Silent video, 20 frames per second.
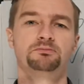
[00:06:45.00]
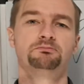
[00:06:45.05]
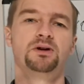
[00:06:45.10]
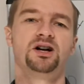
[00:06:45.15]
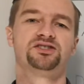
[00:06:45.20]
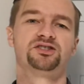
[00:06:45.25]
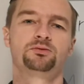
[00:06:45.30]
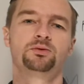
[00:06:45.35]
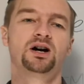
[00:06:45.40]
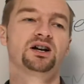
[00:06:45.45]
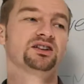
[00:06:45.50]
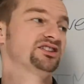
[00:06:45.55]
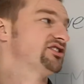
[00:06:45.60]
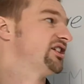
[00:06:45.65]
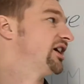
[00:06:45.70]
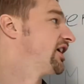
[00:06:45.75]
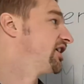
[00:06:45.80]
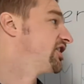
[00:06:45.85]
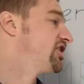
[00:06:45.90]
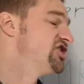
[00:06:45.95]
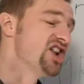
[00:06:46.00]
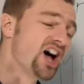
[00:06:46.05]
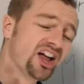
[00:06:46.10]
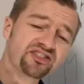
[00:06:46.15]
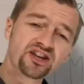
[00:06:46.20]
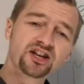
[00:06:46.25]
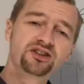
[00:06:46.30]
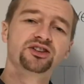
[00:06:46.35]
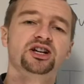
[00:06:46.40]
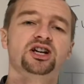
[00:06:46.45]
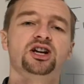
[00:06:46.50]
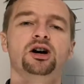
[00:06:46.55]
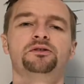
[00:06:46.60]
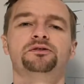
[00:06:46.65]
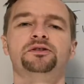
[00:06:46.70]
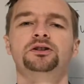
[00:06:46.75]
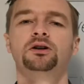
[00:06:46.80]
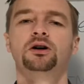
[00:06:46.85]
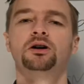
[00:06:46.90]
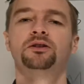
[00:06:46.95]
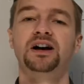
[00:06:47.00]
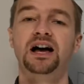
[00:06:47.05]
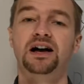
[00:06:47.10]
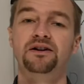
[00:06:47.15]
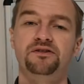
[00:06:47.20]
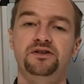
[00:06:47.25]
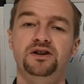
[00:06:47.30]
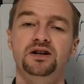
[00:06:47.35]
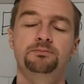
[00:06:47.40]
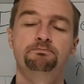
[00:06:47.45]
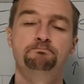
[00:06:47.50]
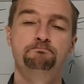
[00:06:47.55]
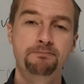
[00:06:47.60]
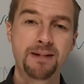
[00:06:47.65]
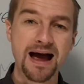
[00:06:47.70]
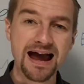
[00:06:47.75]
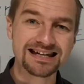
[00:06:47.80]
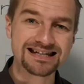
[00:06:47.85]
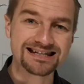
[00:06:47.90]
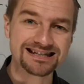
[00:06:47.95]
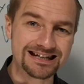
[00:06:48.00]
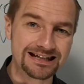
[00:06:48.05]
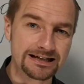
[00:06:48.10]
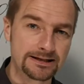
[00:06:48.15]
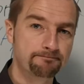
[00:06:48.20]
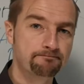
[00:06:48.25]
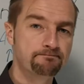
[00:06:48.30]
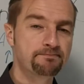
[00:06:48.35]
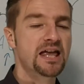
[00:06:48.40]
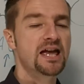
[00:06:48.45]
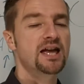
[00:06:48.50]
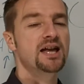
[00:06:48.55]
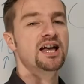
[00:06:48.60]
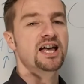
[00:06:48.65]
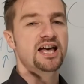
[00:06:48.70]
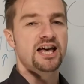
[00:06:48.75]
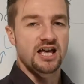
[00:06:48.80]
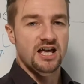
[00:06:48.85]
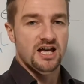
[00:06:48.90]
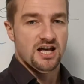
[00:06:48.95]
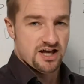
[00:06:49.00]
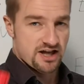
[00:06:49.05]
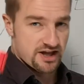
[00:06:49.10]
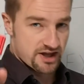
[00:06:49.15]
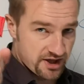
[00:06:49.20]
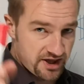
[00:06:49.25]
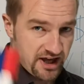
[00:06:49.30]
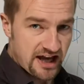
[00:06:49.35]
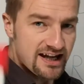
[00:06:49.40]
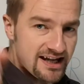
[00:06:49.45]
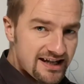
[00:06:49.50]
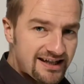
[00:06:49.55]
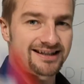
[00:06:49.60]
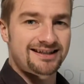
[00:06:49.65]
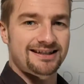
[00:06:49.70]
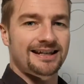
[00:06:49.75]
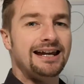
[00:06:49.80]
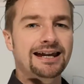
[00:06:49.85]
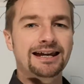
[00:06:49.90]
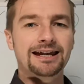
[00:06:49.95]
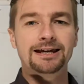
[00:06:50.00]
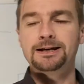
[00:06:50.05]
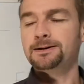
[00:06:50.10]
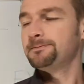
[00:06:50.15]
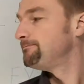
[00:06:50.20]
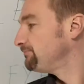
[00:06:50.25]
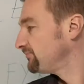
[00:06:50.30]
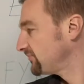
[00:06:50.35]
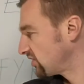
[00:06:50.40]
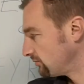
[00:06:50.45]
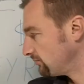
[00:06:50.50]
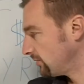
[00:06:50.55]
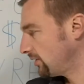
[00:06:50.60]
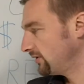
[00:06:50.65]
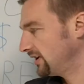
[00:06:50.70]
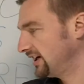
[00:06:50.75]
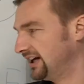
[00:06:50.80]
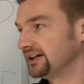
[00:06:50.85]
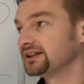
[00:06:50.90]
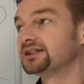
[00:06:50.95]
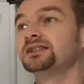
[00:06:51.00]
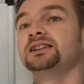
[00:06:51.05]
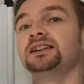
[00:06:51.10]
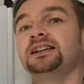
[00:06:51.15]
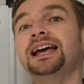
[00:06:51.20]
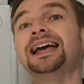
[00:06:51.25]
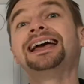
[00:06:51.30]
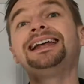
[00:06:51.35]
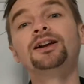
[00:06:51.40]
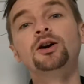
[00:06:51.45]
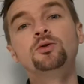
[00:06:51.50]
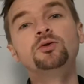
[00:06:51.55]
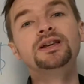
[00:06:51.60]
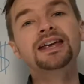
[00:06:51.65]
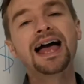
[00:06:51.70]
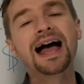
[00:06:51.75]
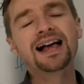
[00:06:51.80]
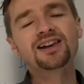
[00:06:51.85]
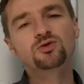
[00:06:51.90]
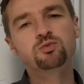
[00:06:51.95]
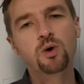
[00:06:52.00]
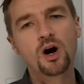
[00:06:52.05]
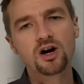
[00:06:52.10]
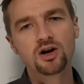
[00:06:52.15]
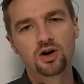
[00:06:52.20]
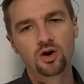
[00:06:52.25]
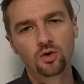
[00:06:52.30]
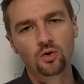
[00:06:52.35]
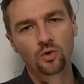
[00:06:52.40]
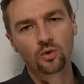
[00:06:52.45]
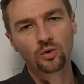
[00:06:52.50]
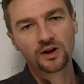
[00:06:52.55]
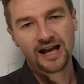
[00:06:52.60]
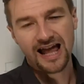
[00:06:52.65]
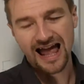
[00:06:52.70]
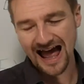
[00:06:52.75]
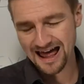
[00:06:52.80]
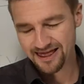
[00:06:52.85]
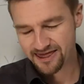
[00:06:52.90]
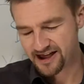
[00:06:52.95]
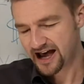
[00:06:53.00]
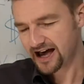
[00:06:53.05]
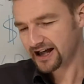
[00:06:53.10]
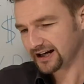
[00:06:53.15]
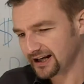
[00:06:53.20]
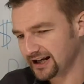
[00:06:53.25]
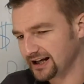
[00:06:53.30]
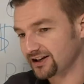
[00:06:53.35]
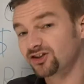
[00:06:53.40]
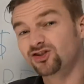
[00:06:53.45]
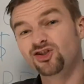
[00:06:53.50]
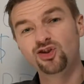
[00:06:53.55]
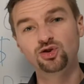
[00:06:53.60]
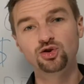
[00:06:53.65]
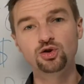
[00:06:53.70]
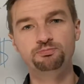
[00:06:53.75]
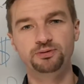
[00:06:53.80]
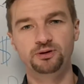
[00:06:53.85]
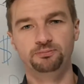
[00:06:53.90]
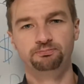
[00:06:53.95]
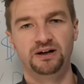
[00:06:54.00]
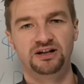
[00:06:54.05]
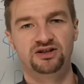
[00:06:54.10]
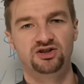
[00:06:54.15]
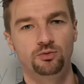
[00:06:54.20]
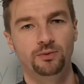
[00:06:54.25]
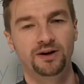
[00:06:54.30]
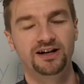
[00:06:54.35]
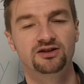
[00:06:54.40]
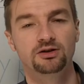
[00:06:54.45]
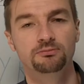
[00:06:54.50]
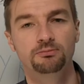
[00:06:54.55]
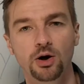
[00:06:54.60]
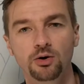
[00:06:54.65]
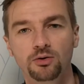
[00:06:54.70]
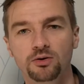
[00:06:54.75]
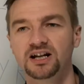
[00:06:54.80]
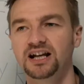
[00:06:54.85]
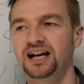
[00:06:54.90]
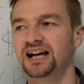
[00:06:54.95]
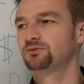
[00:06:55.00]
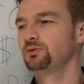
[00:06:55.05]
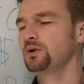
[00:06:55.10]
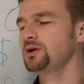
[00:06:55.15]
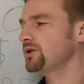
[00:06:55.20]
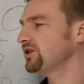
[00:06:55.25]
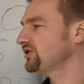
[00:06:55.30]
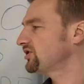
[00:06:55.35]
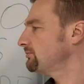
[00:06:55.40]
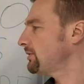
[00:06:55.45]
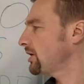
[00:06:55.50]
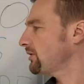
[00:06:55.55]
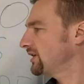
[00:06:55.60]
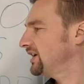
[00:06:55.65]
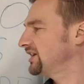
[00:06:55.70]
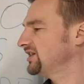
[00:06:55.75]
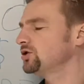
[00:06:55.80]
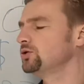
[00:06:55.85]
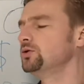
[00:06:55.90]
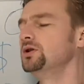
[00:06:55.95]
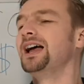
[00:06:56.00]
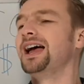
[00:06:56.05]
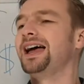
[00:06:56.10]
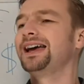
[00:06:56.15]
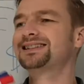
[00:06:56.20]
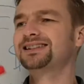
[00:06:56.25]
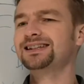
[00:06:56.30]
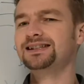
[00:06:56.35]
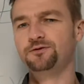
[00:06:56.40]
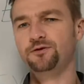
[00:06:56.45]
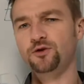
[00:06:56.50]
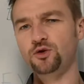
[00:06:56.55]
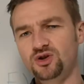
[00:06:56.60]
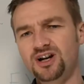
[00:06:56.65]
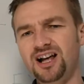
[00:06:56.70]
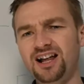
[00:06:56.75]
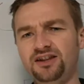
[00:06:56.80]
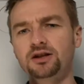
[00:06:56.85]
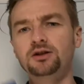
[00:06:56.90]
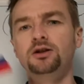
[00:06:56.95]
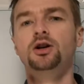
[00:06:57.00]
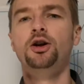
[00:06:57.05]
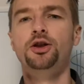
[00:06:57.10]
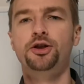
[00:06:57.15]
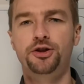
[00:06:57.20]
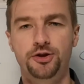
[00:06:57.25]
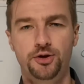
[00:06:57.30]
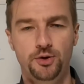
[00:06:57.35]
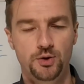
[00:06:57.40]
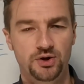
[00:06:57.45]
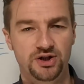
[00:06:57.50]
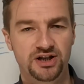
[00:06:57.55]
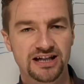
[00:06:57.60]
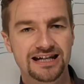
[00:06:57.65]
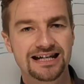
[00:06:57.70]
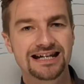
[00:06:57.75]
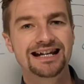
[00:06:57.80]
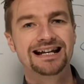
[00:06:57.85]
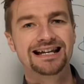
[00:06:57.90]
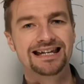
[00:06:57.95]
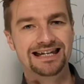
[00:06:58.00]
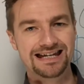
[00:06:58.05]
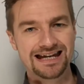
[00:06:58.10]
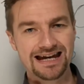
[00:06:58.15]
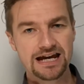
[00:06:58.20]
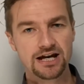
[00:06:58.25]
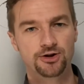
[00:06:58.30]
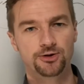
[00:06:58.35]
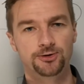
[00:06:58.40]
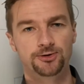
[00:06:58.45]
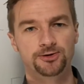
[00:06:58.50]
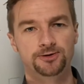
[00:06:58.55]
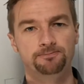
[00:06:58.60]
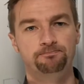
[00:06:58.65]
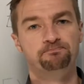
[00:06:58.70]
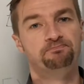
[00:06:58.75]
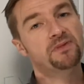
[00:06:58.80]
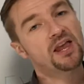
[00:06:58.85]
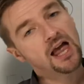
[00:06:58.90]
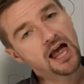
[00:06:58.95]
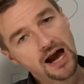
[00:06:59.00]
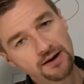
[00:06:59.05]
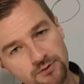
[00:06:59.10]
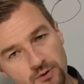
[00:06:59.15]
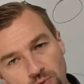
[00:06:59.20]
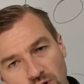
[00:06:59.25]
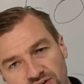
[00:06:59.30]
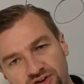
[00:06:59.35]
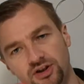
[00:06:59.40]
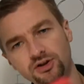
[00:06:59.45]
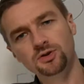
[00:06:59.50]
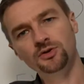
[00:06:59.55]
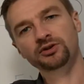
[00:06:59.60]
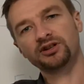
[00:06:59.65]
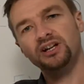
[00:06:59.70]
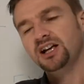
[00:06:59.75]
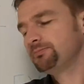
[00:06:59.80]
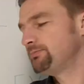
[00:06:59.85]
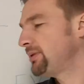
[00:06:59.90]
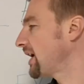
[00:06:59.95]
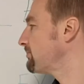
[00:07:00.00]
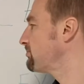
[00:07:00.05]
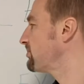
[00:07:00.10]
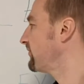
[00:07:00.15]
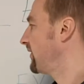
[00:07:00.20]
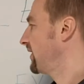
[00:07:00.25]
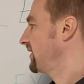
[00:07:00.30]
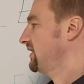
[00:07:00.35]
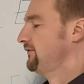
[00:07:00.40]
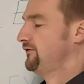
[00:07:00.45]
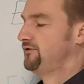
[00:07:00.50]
in Maseratis and are not on the cover of every magazine. They say, Tomorrowland, it only has one goal, and that is to perpetuate Tomorrowland. We want Tomorrowland to exist for another 30 years. And we want to do that by providing